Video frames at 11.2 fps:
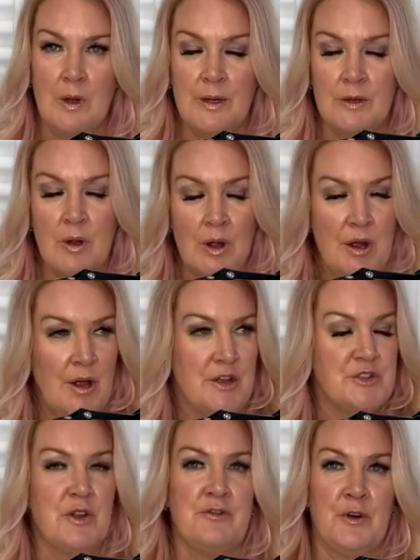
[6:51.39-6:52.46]
Okay?
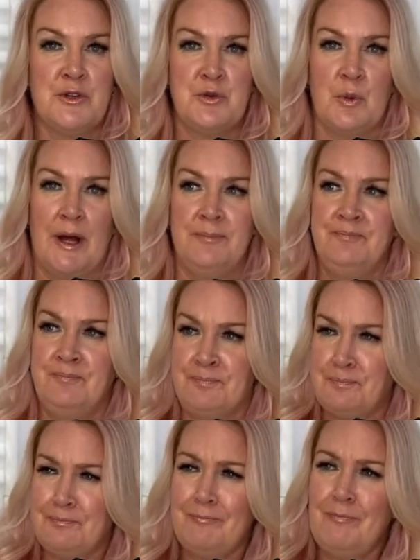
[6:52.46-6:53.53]
So the first one,
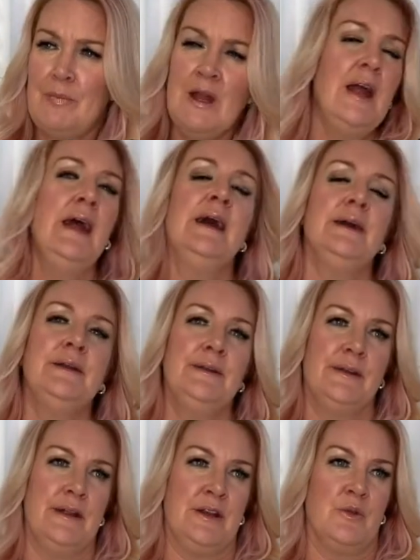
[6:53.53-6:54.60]
and
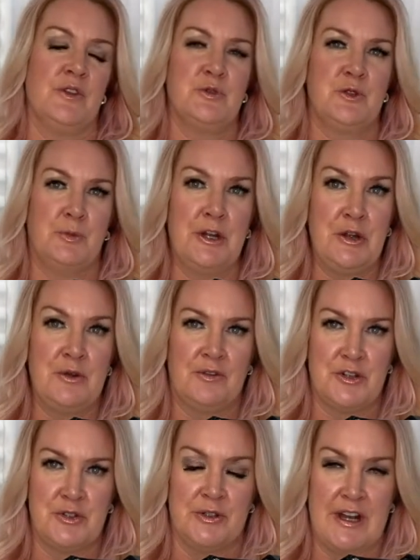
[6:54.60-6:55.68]
this one's pretty
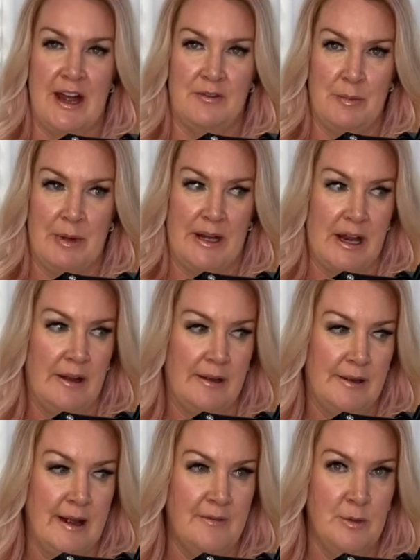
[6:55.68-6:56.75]
universal to everybody.
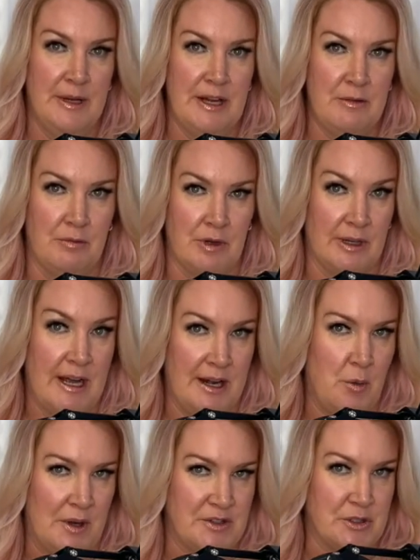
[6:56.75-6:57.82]
Everybody really kind of
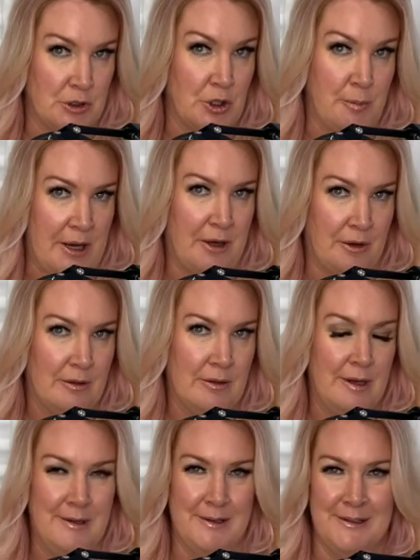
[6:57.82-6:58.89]
wants to look better.
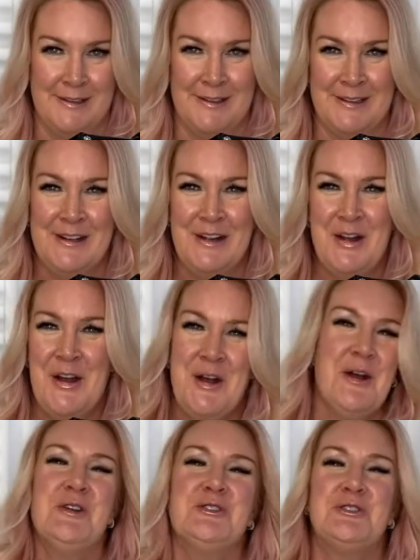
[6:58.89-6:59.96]

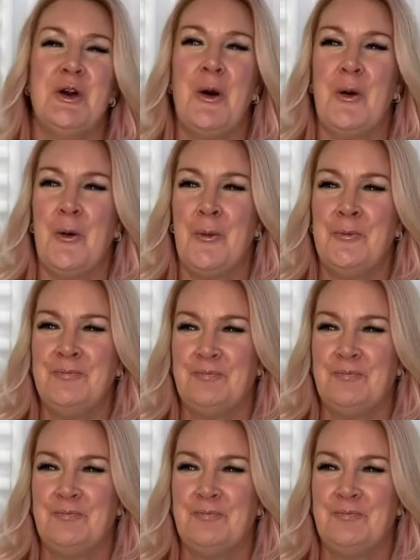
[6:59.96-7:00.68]
So